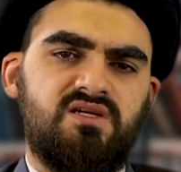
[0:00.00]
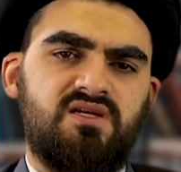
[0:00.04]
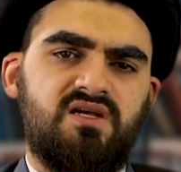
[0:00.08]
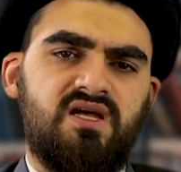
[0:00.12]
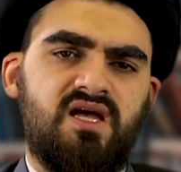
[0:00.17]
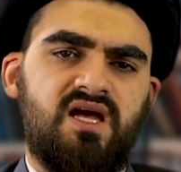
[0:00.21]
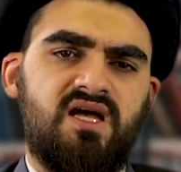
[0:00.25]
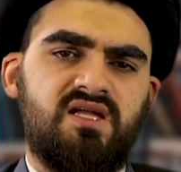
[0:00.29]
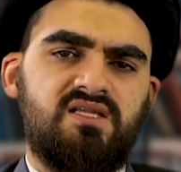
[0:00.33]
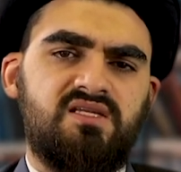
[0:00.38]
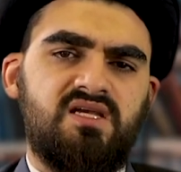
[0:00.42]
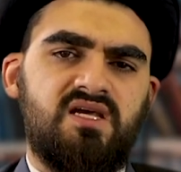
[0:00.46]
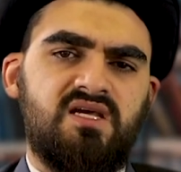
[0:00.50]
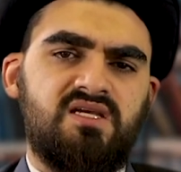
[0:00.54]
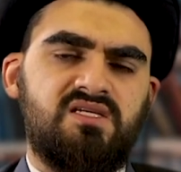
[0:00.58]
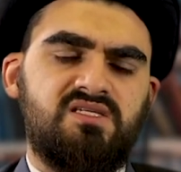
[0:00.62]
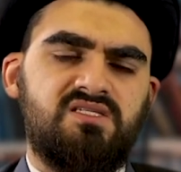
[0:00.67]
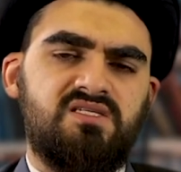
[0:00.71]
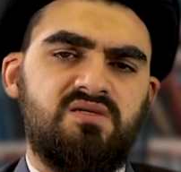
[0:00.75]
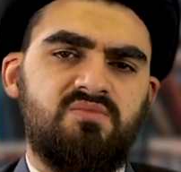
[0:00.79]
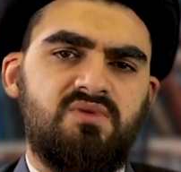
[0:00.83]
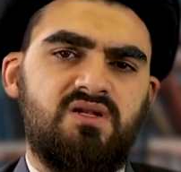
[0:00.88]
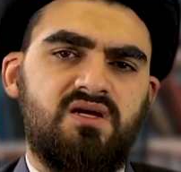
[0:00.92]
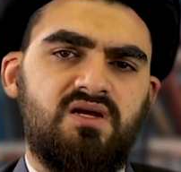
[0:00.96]
had a
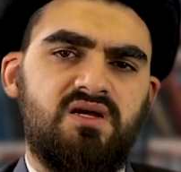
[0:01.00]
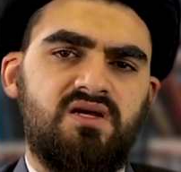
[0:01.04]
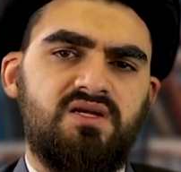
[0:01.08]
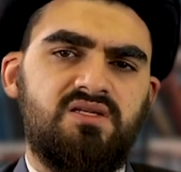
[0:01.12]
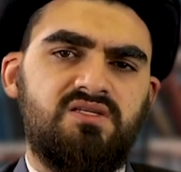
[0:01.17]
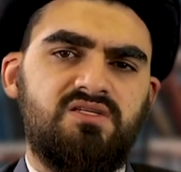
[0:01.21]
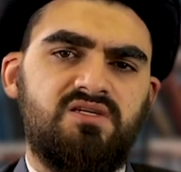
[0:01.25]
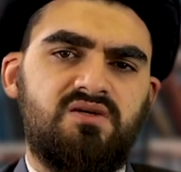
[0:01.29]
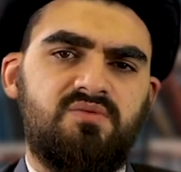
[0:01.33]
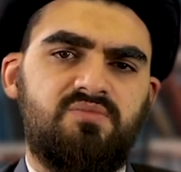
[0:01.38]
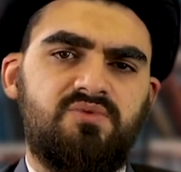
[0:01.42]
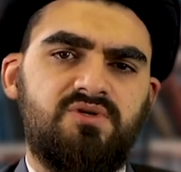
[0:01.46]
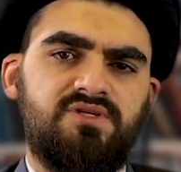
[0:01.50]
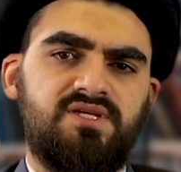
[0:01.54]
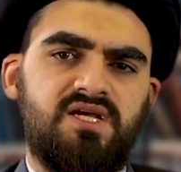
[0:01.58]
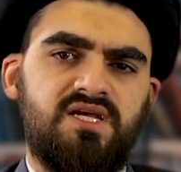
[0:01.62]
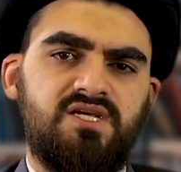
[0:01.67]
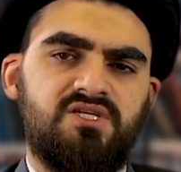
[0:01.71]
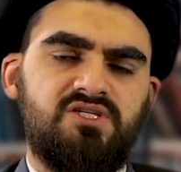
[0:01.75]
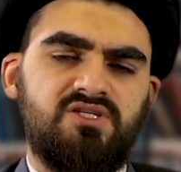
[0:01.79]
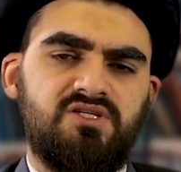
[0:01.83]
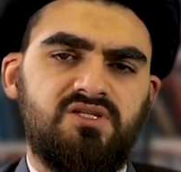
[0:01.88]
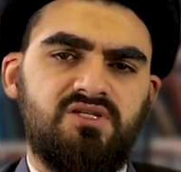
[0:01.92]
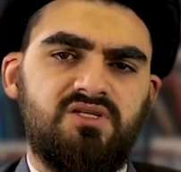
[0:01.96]
similar
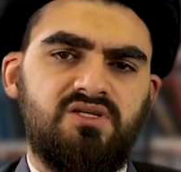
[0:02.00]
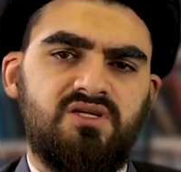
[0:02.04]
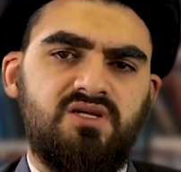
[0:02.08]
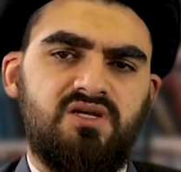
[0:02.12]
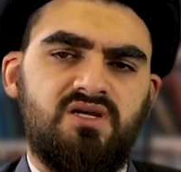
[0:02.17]
interpretation.